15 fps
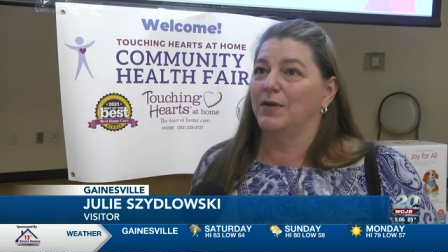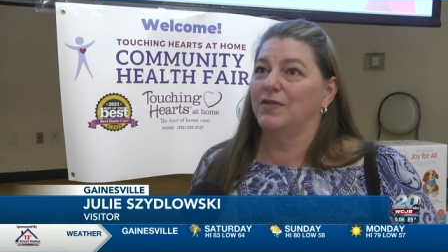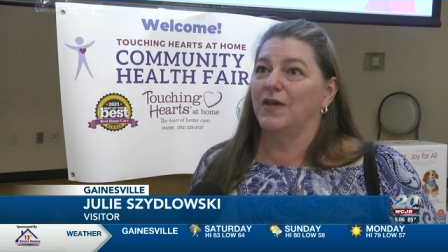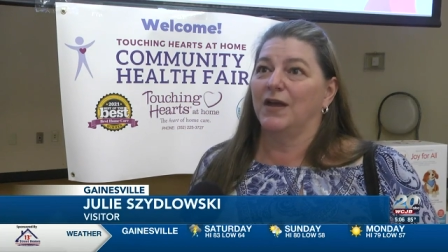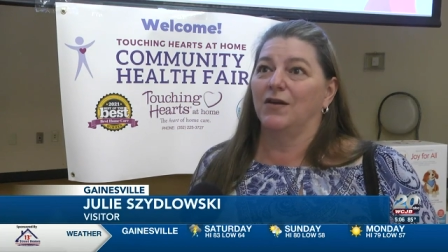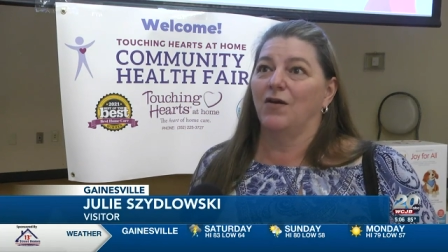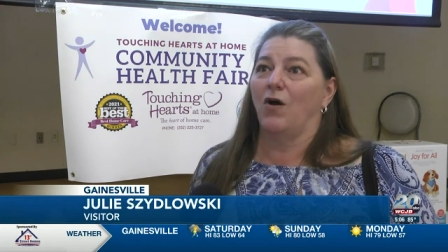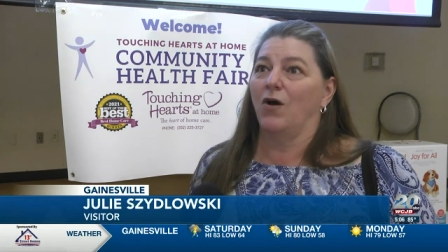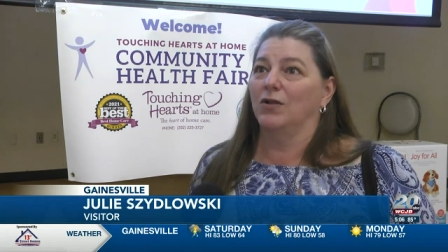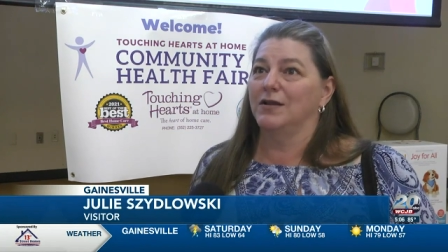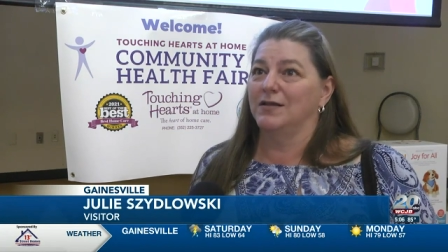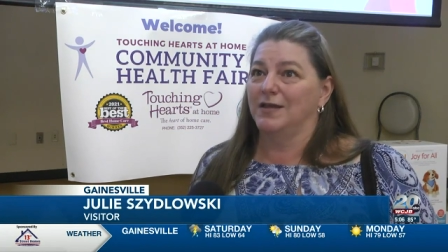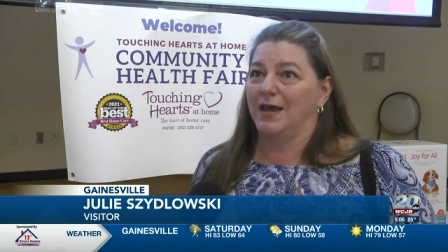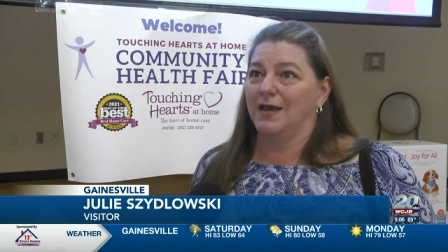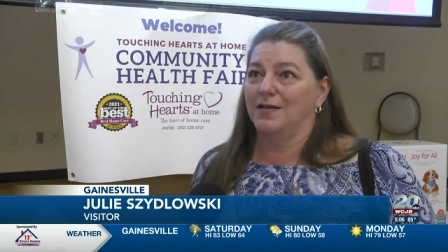but then all
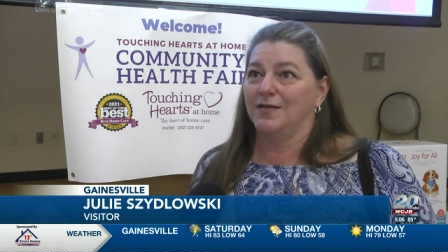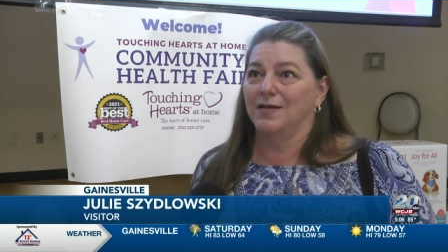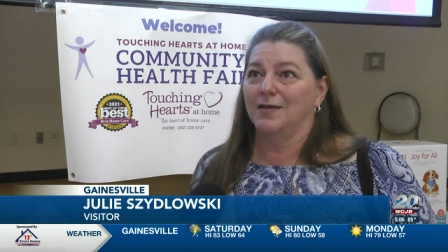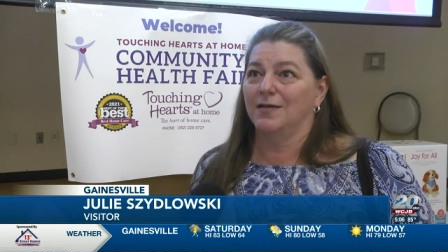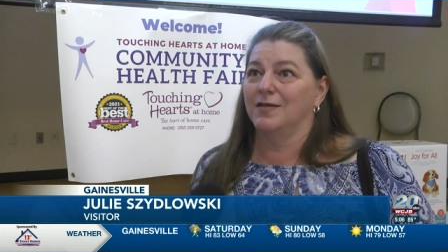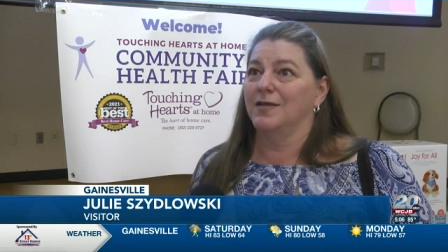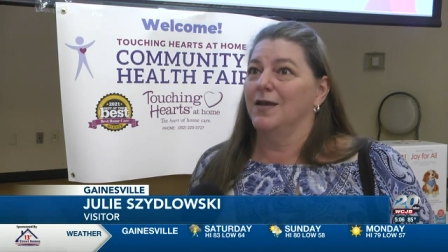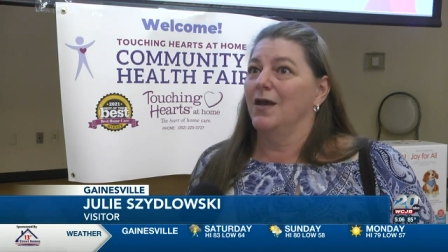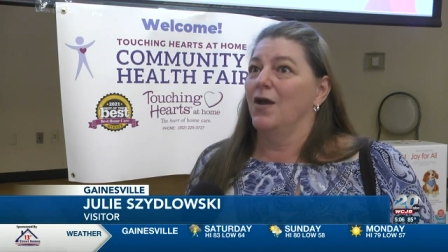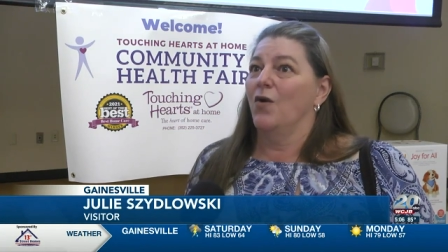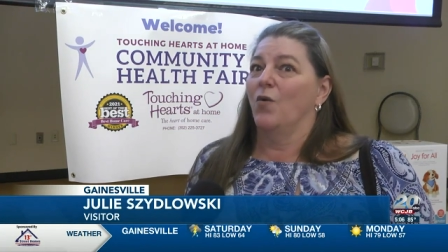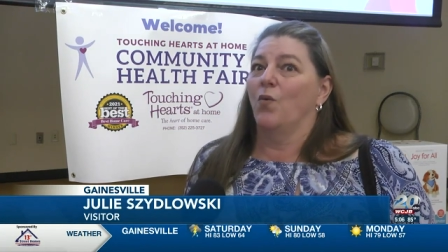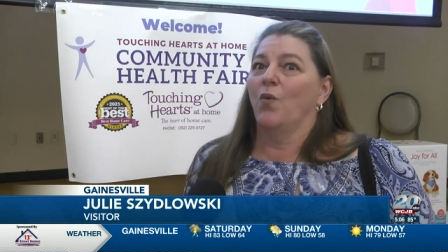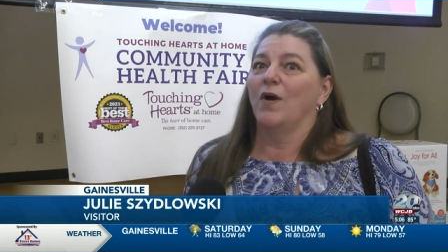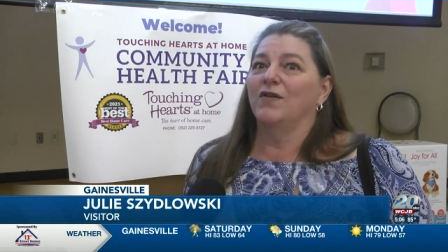it takes is
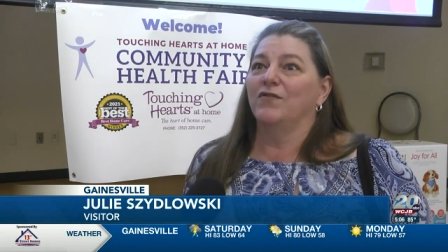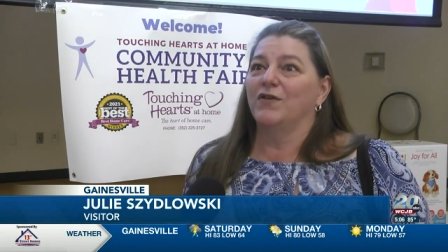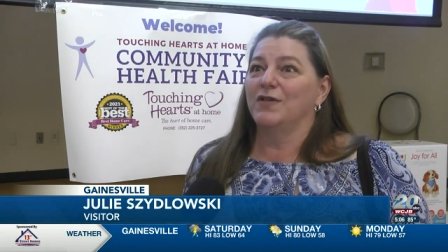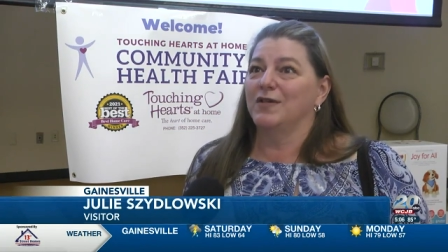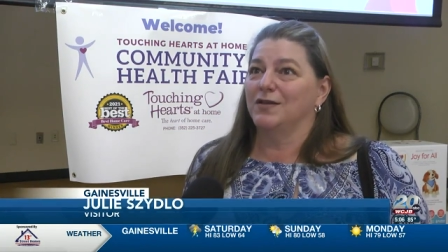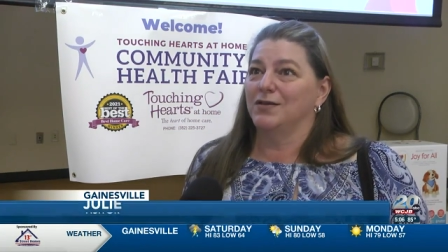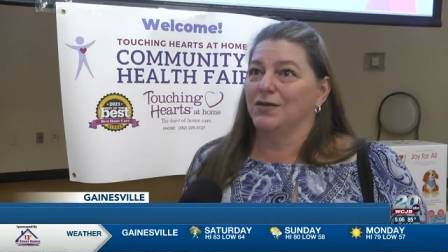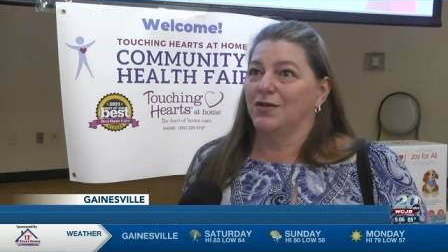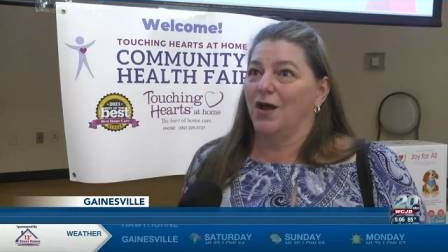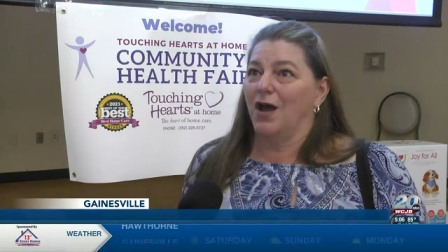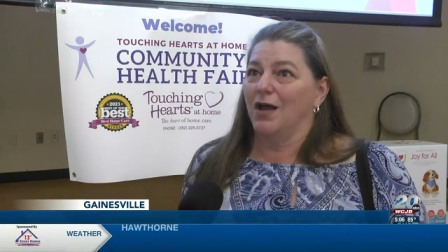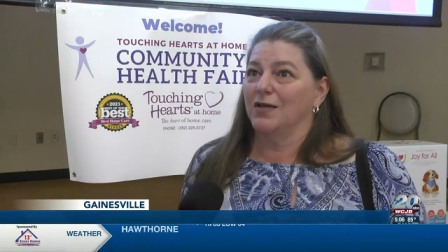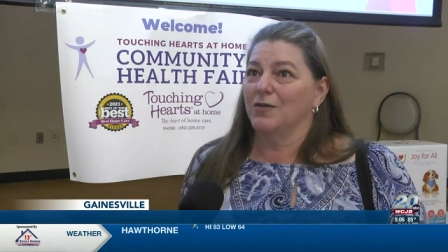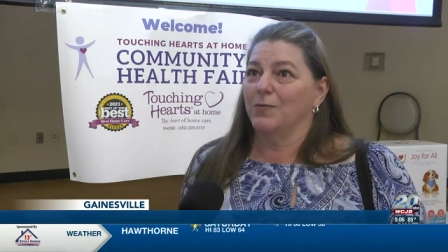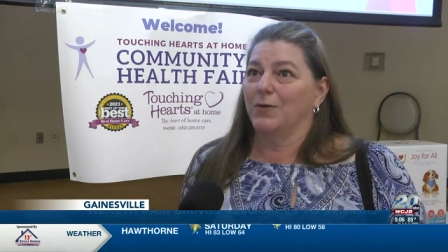one visit to the
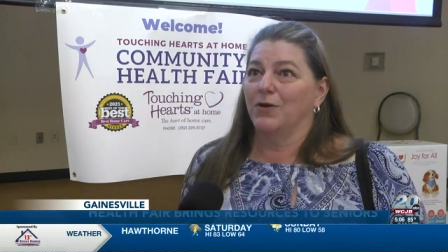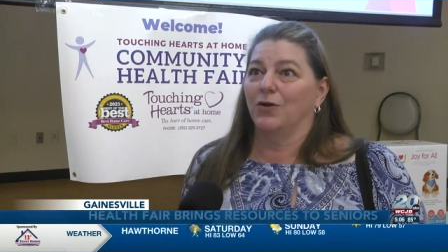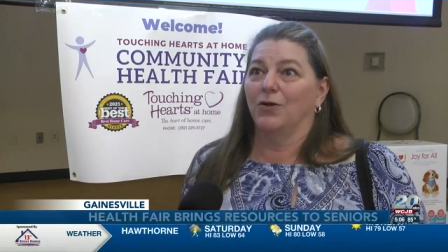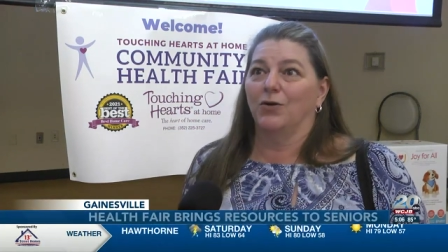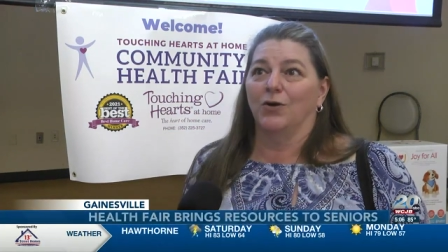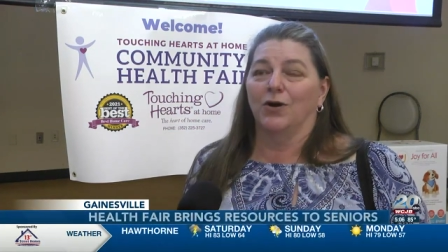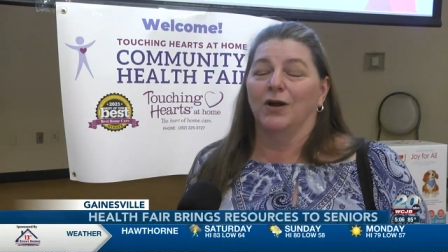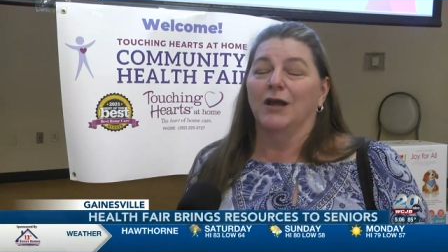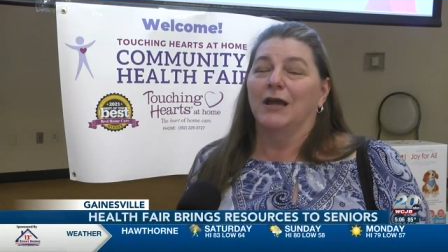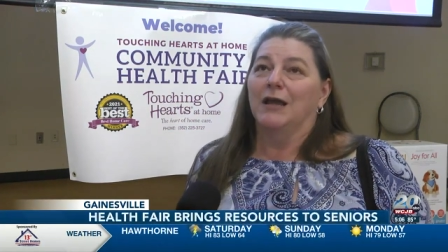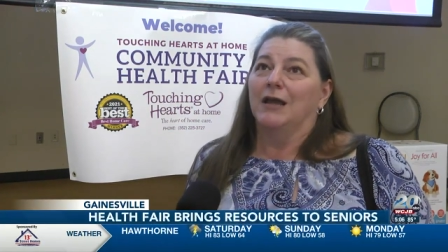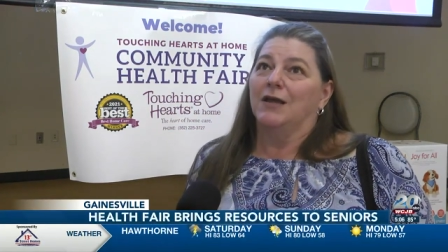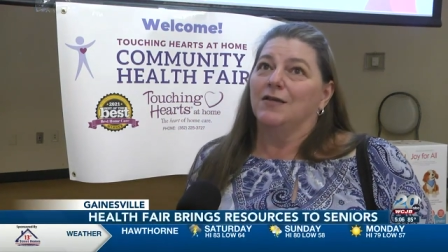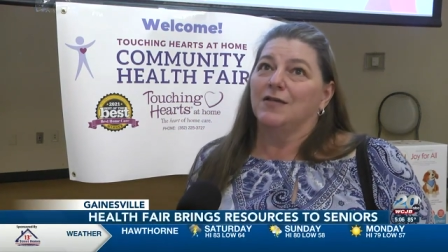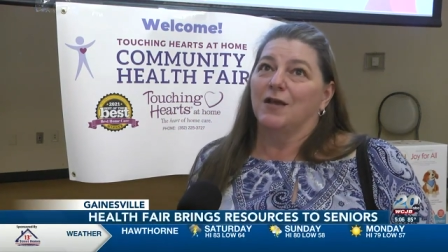hospital or
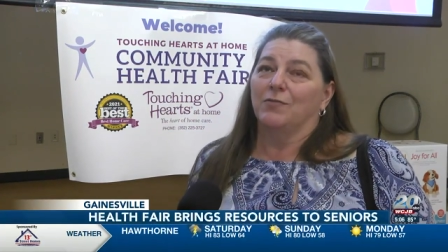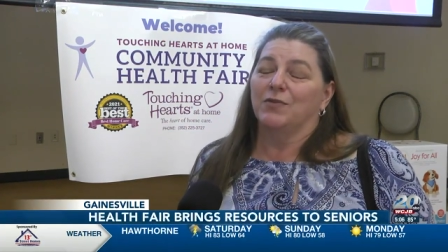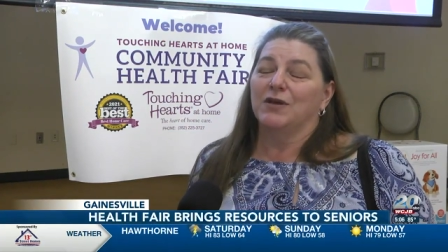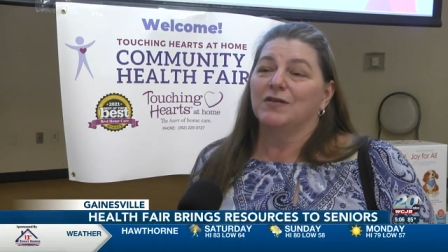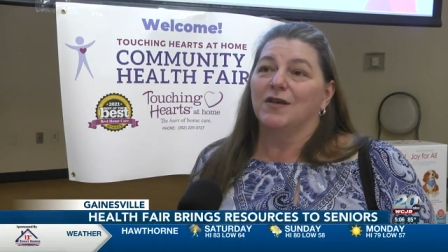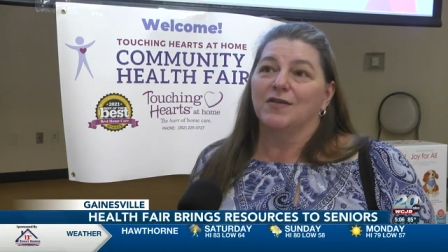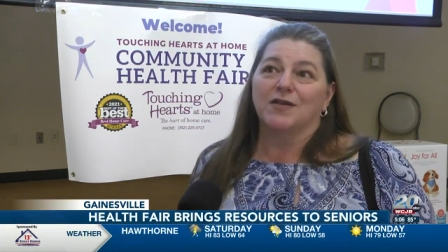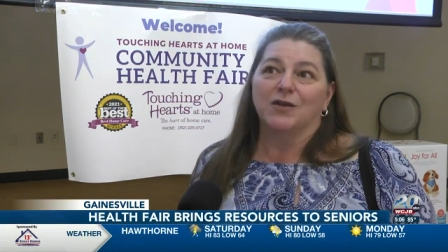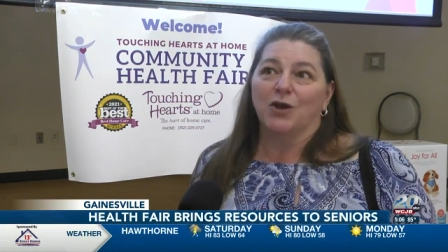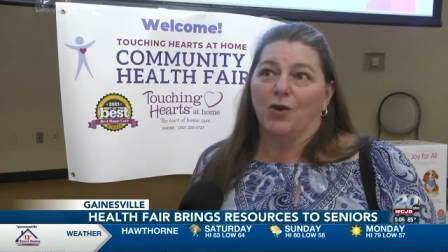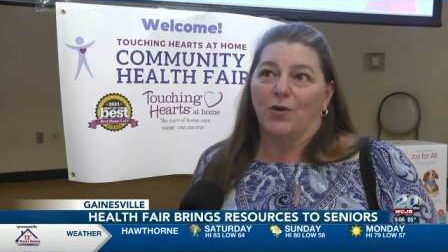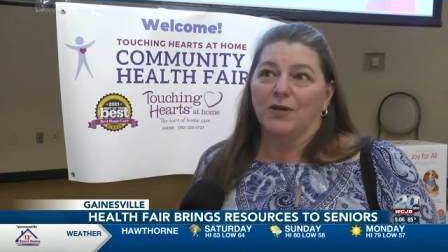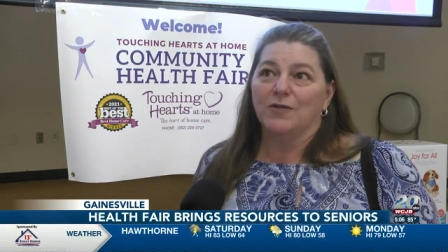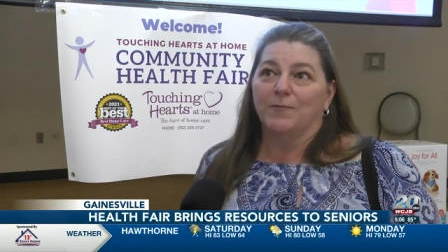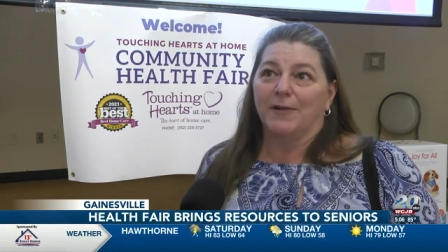something doesn't
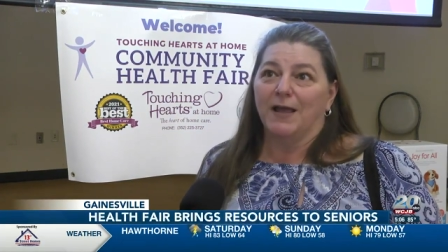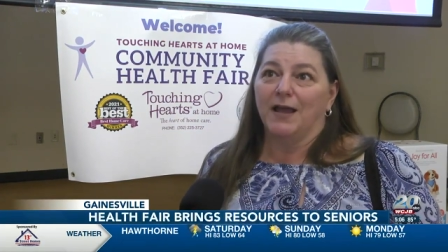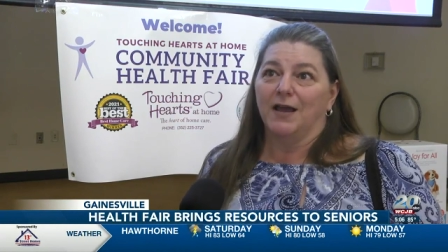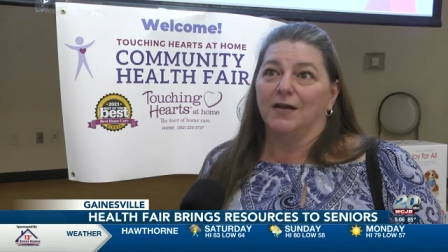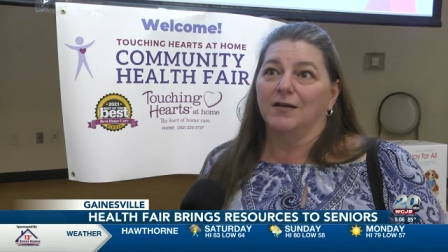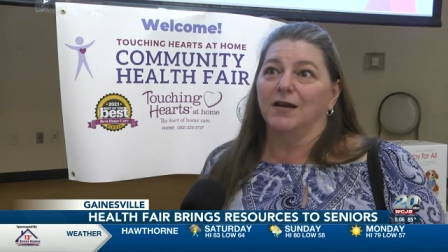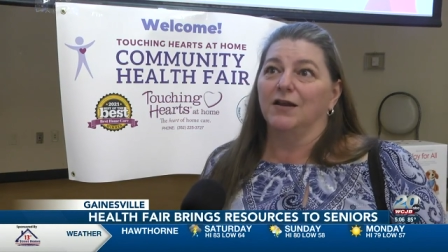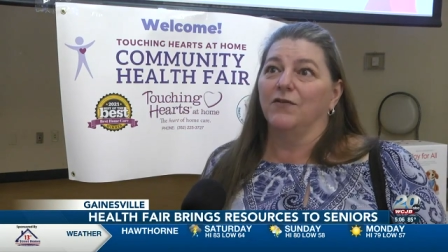go as planned.